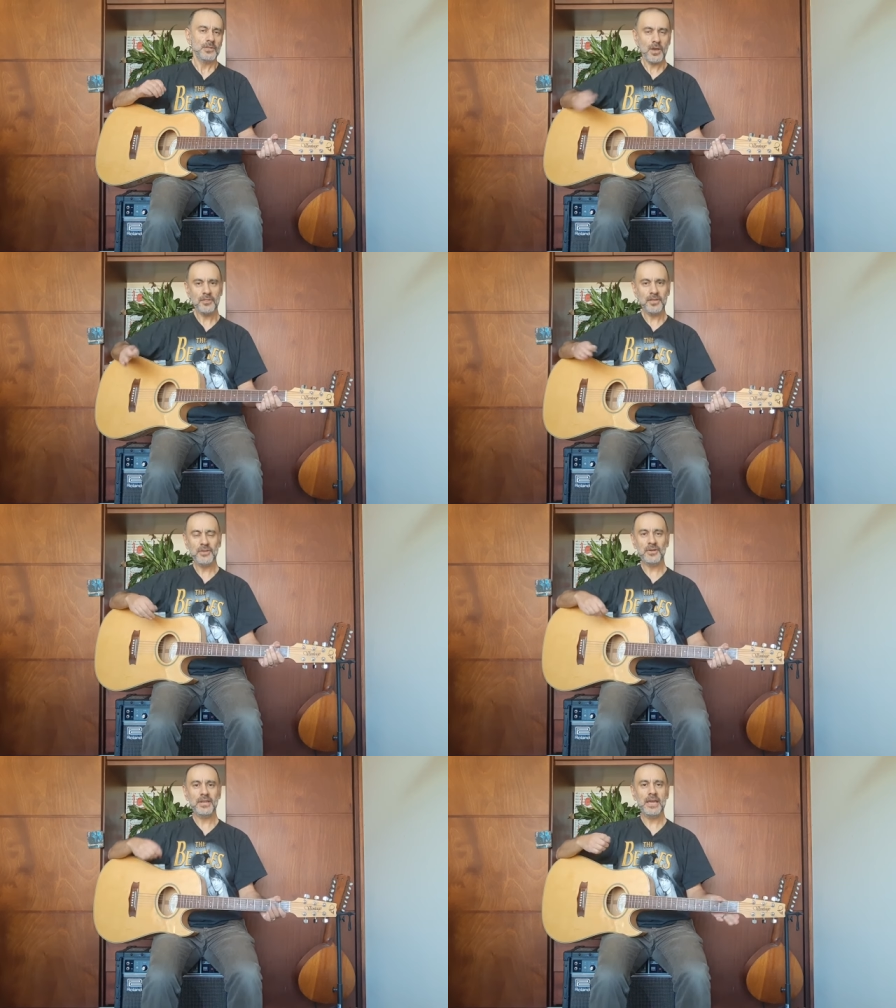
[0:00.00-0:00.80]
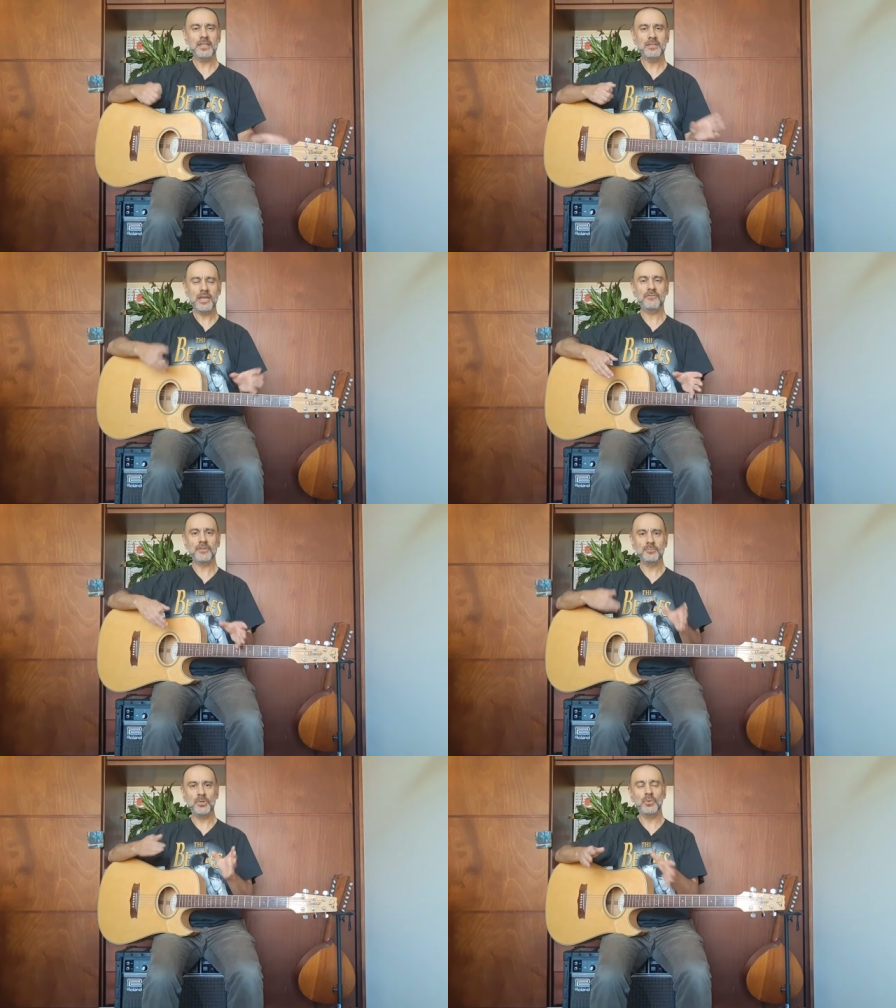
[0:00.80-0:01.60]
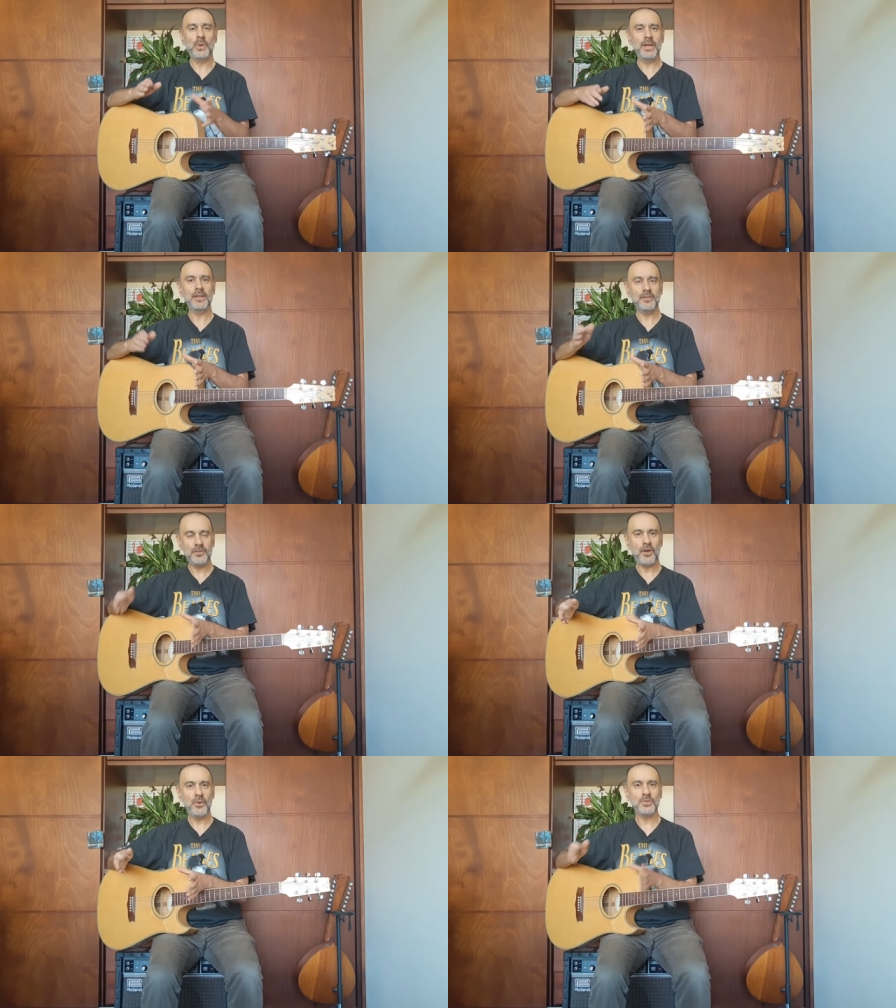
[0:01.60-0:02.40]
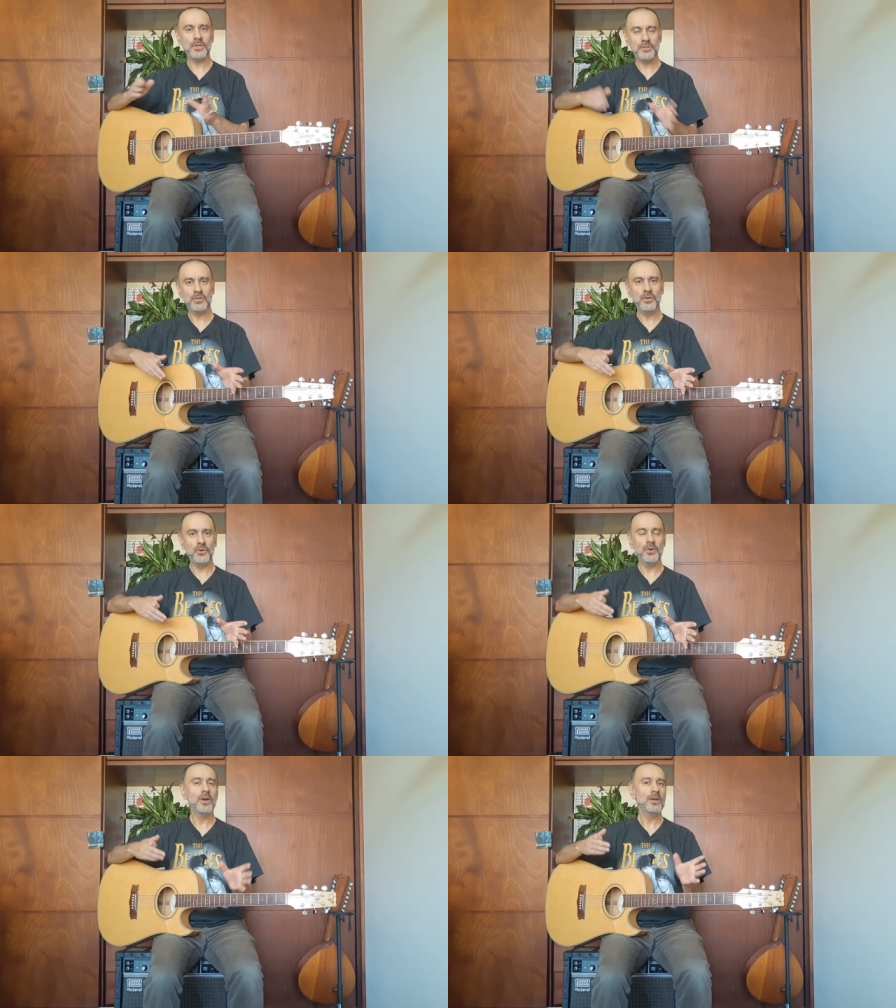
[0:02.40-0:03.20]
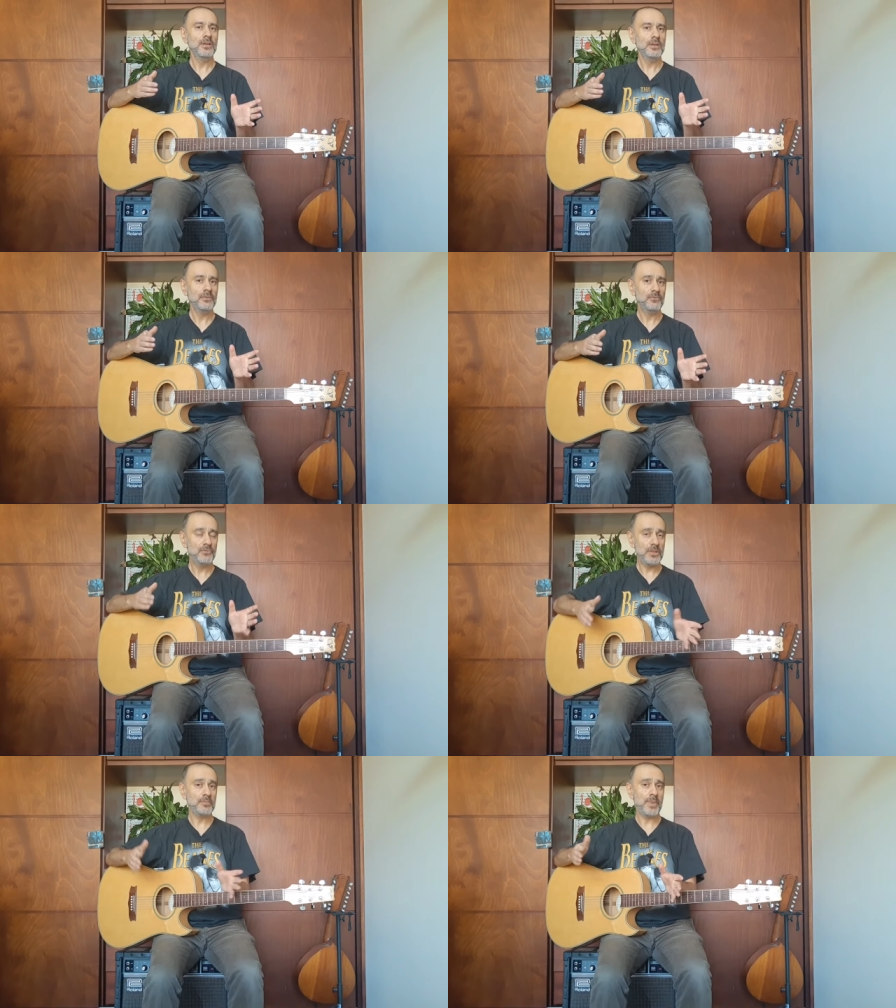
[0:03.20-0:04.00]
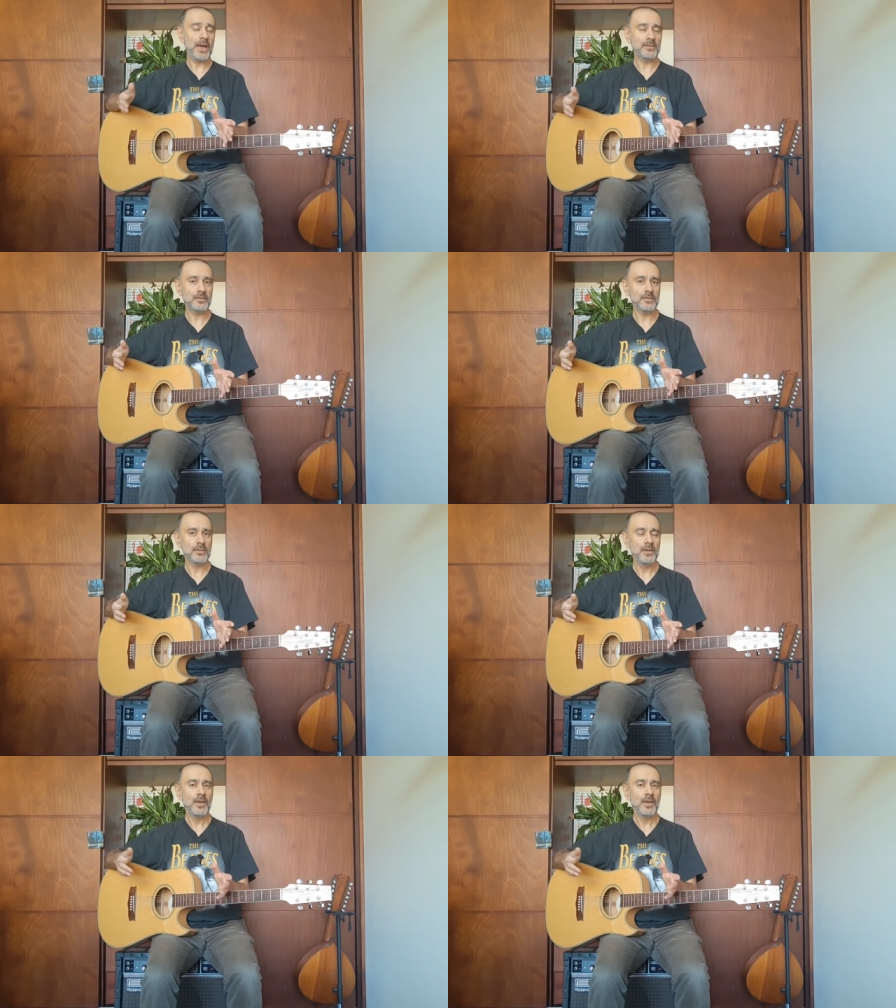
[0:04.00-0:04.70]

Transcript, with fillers: So I think you can hear the difference between those two rhythm patterns.